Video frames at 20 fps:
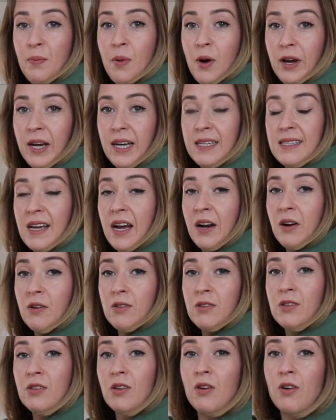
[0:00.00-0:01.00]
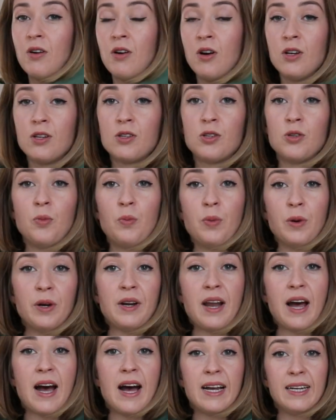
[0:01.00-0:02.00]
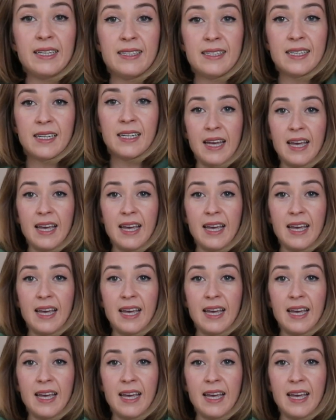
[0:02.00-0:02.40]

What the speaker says: pockets are also super nice.